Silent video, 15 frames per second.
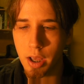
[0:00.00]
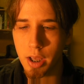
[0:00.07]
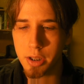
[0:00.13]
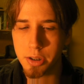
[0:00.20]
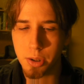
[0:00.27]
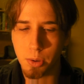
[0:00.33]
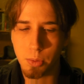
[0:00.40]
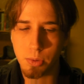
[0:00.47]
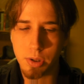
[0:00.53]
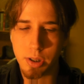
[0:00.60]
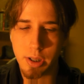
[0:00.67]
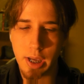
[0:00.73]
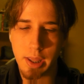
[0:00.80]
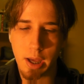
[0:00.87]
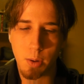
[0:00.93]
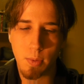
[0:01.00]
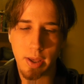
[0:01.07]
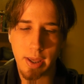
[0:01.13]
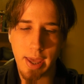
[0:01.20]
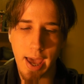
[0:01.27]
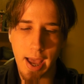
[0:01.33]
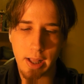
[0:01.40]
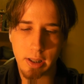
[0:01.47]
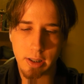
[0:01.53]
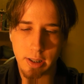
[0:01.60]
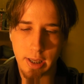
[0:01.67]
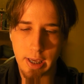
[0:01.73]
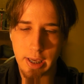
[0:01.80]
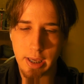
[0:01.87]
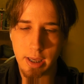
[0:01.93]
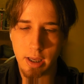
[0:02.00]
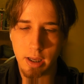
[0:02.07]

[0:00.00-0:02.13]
So to say that we can't see